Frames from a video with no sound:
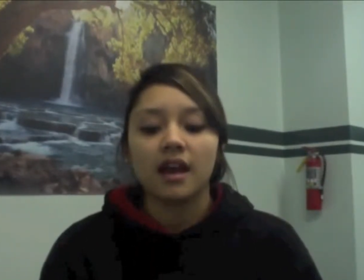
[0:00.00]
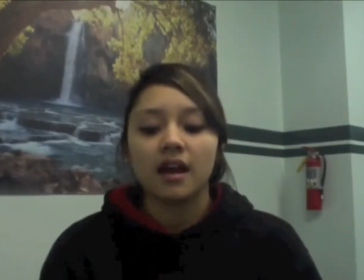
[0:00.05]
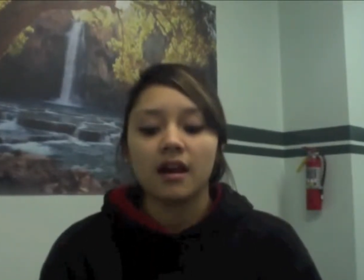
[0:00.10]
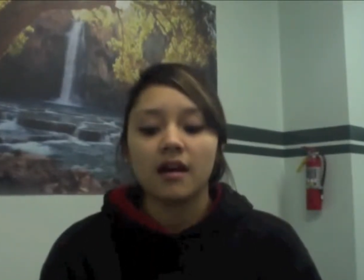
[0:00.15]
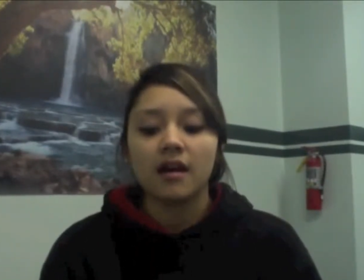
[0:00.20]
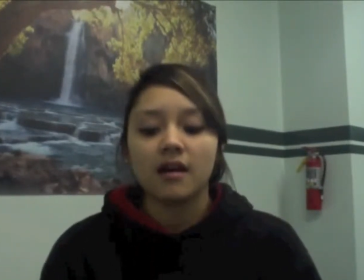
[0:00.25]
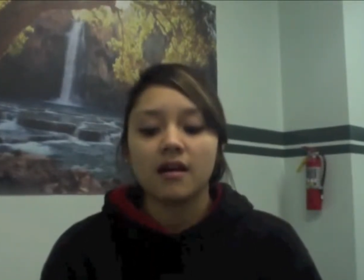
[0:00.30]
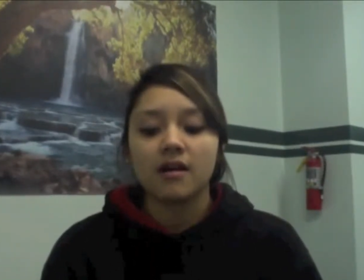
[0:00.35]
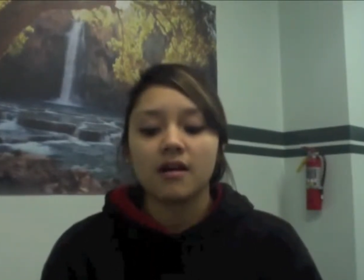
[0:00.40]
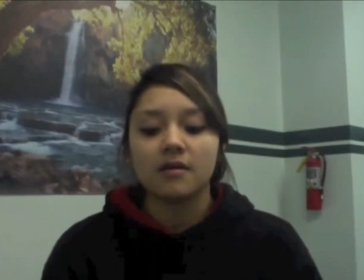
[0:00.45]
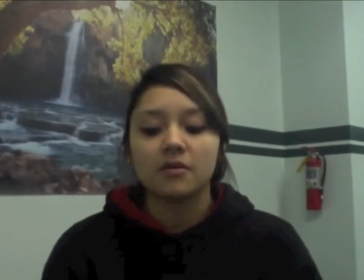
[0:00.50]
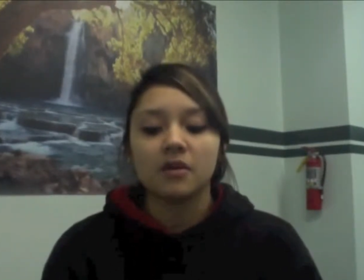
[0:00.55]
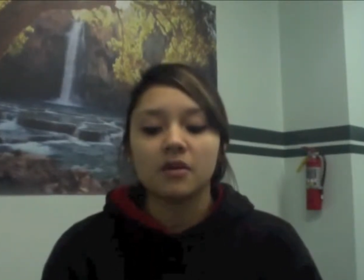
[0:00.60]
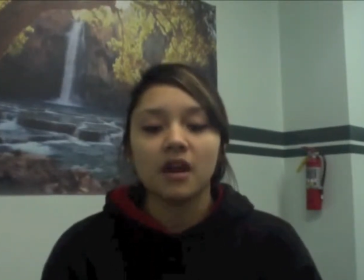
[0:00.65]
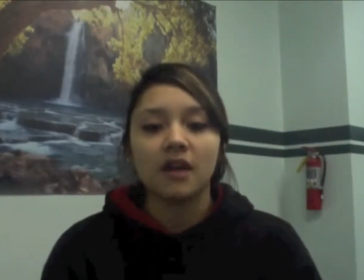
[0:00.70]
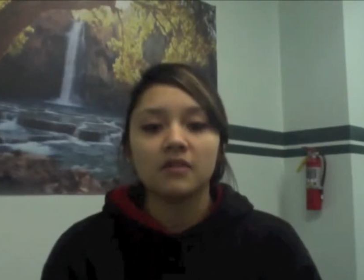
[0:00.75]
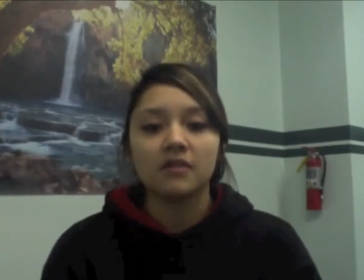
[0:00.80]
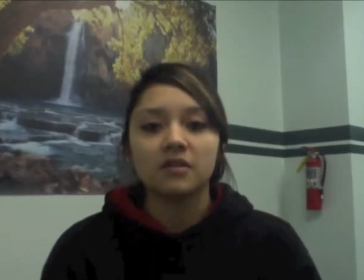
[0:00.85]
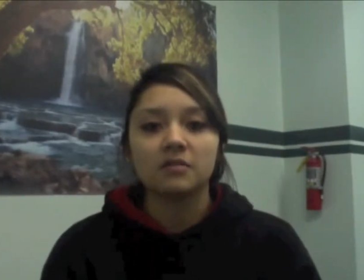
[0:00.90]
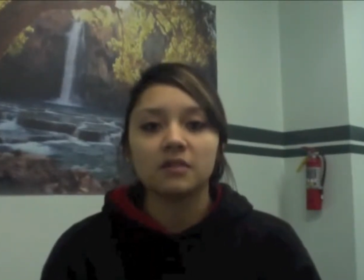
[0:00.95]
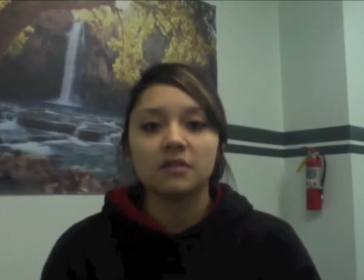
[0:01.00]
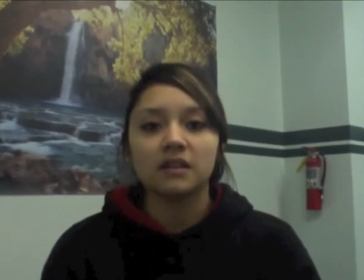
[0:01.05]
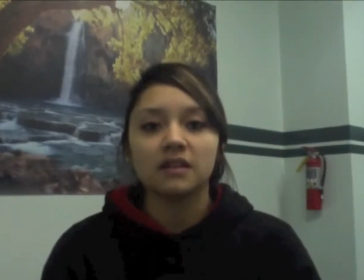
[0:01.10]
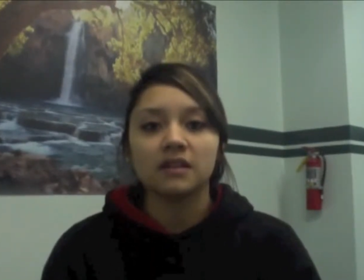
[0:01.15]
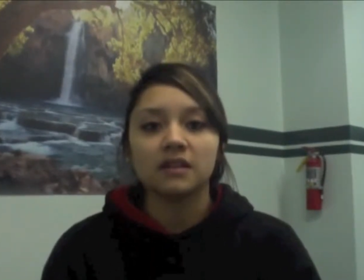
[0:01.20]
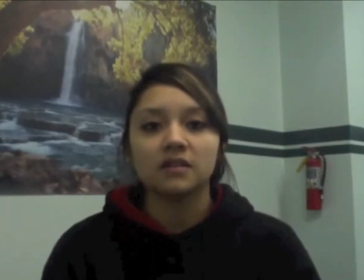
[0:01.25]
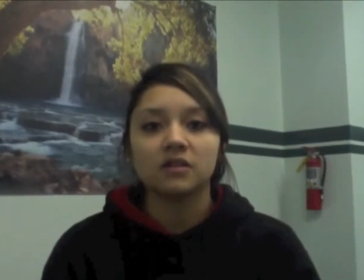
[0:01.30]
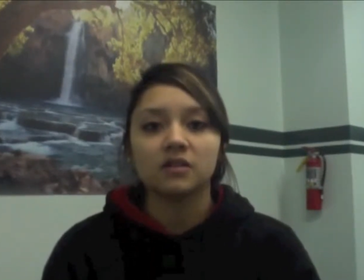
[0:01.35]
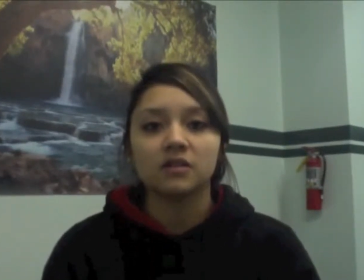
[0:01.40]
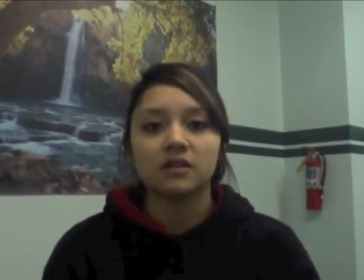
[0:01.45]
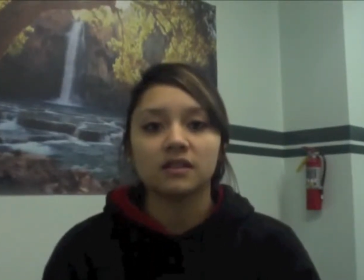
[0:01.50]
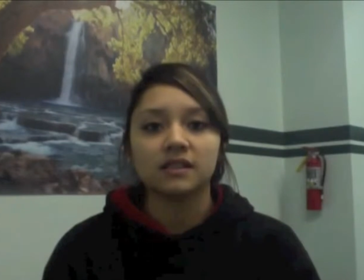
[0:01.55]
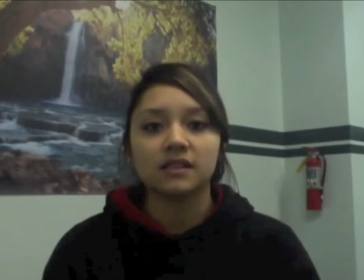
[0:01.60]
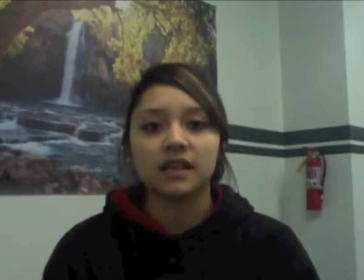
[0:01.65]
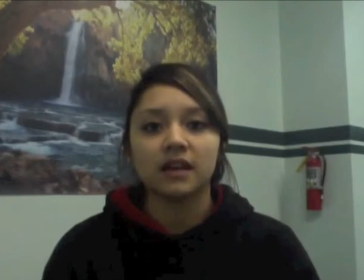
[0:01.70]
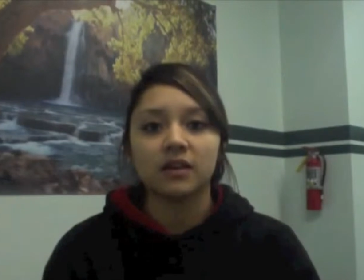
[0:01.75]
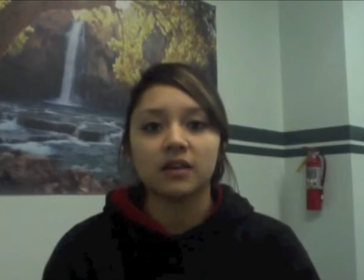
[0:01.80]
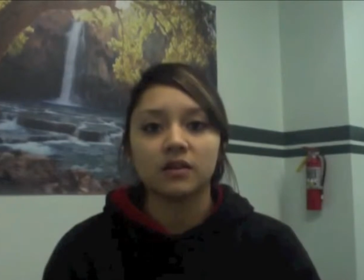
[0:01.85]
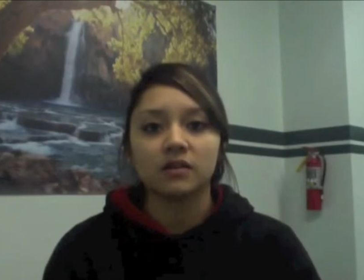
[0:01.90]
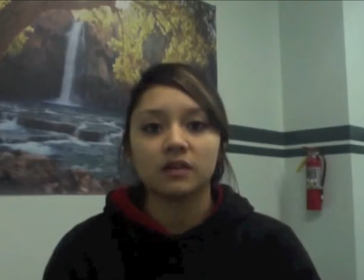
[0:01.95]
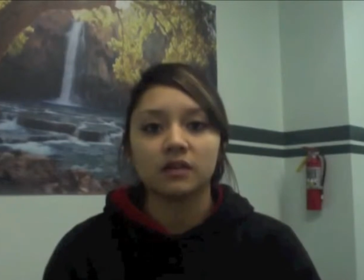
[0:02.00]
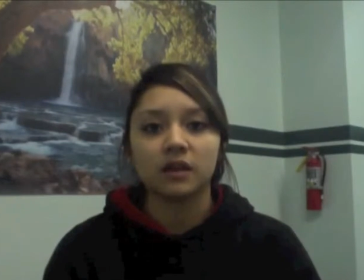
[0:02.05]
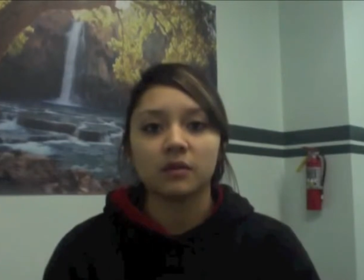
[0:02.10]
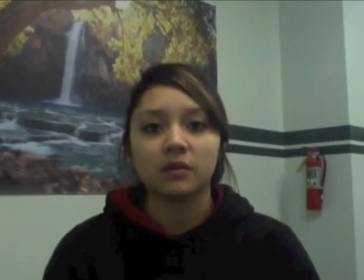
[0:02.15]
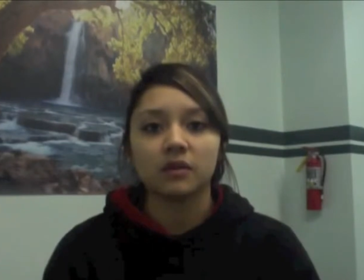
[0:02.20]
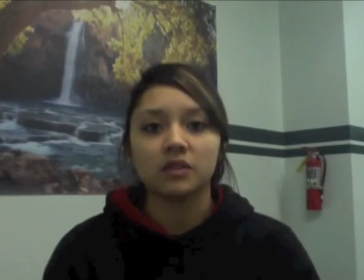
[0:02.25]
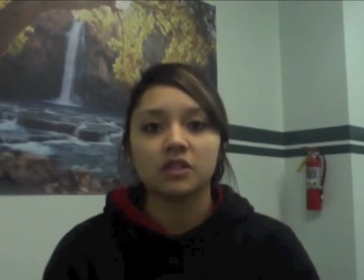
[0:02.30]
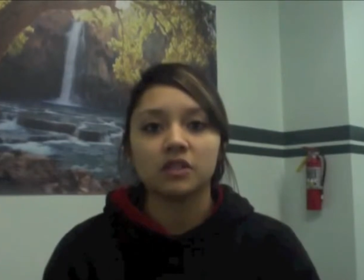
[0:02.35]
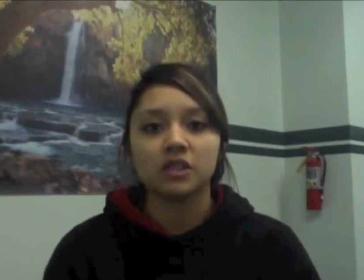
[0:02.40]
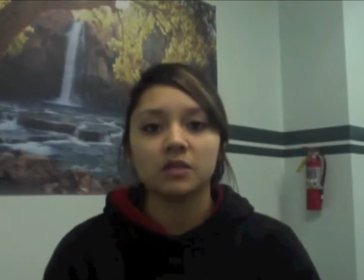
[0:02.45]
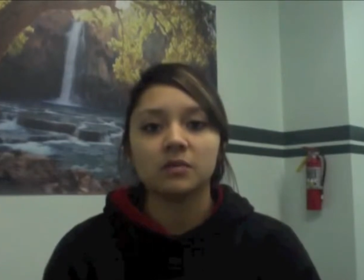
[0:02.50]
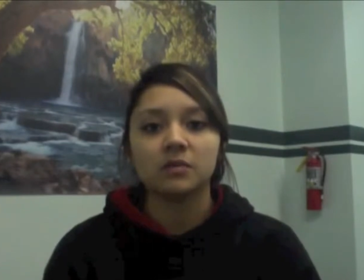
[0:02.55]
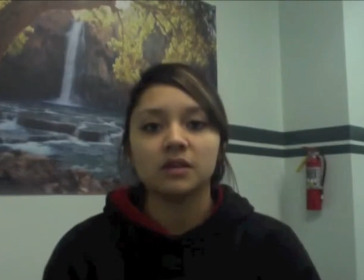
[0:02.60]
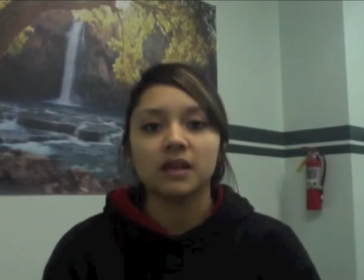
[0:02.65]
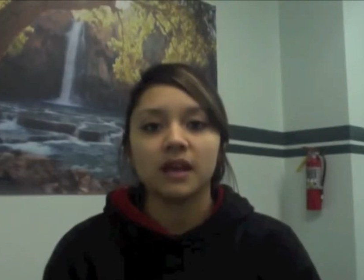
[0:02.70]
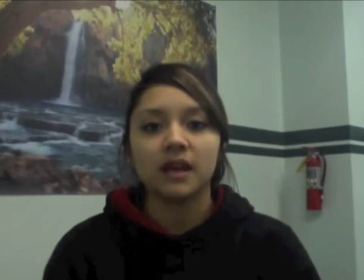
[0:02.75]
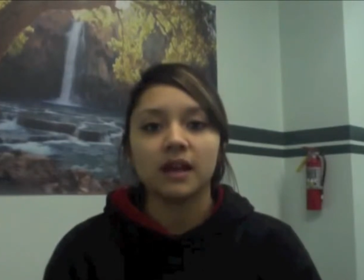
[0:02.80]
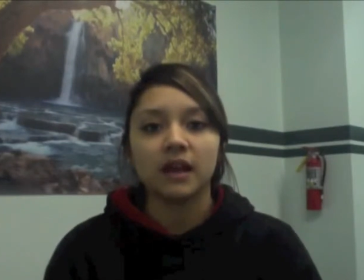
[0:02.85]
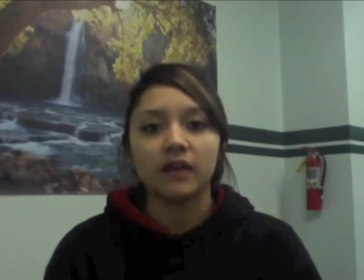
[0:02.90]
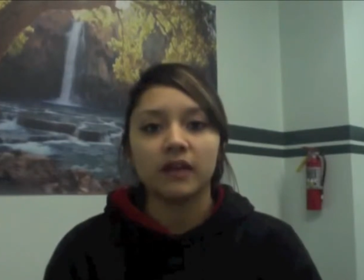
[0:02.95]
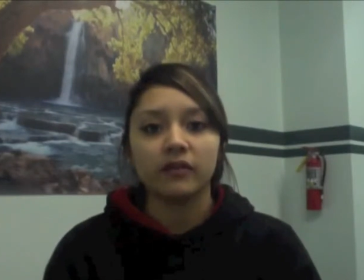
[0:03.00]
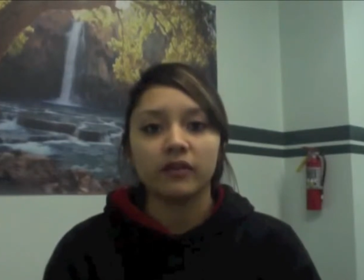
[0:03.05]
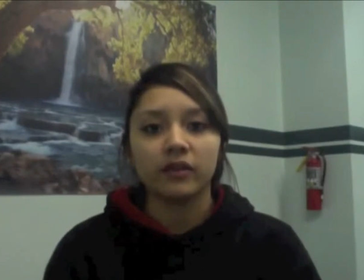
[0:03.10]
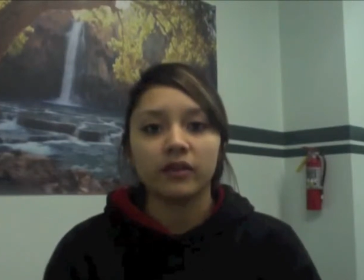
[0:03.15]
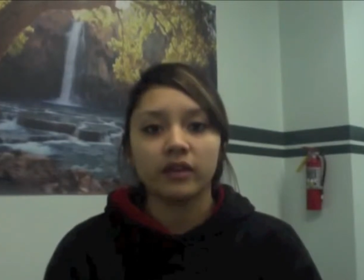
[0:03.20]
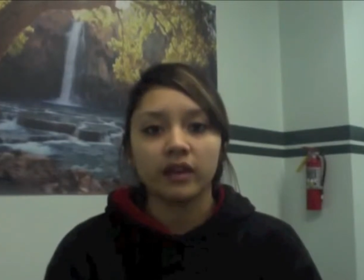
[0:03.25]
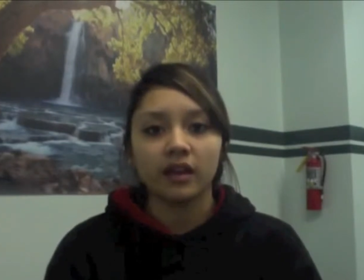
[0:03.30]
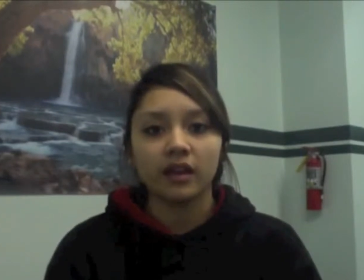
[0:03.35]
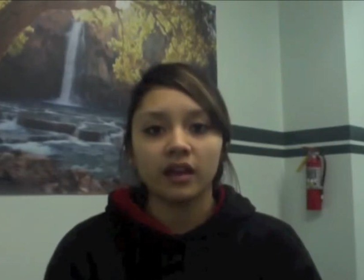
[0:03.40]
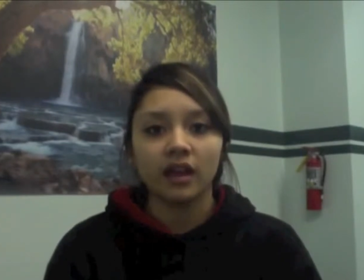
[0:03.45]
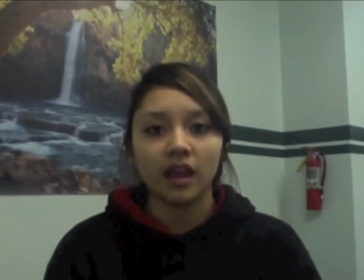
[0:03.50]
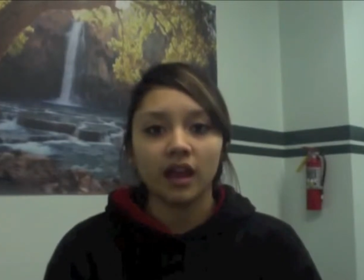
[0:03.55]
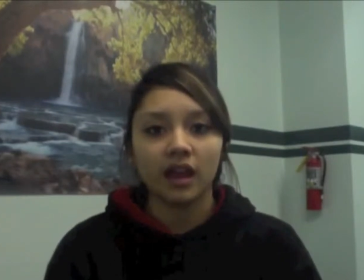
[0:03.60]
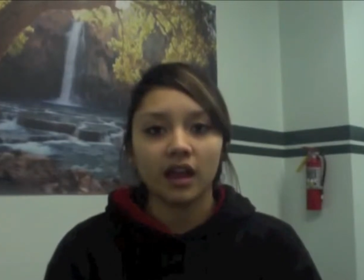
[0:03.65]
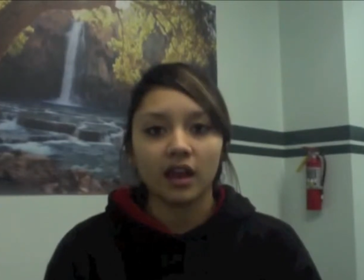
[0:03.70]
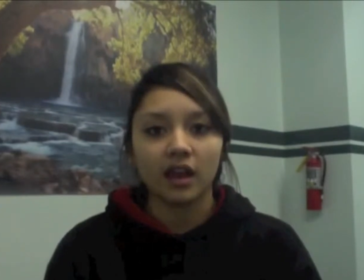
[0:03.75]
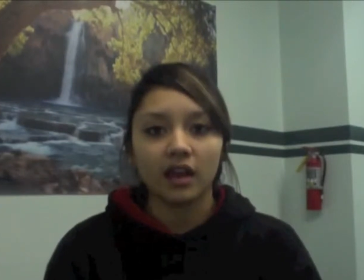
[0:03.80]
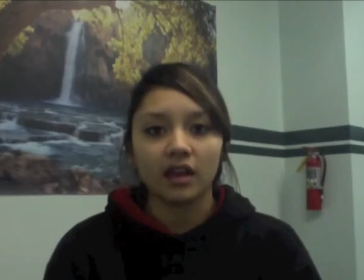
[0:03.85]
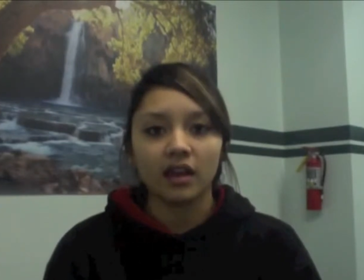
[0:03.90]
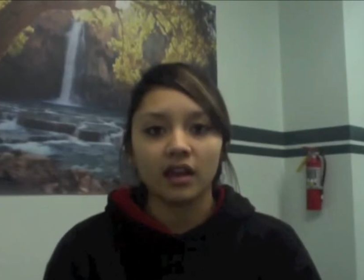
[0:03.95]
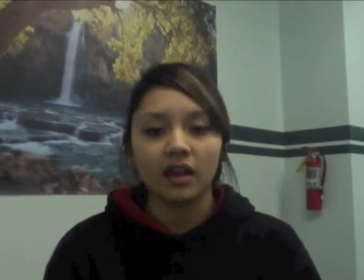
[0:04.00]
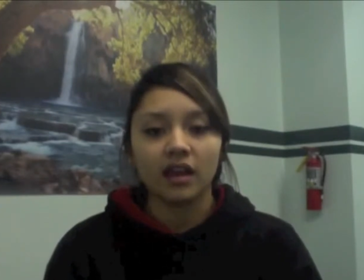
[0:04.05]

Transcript: um, you have to meet these certain standards, like with GPA and everything, and